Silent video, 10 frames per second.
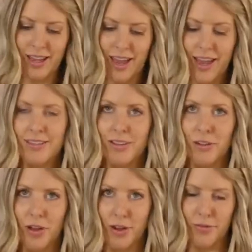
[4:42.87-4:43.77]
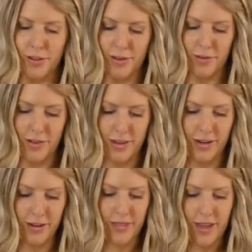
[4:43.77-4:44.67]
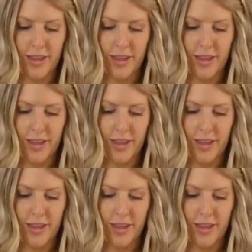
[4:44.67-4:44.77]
it has a lot of flavor in there.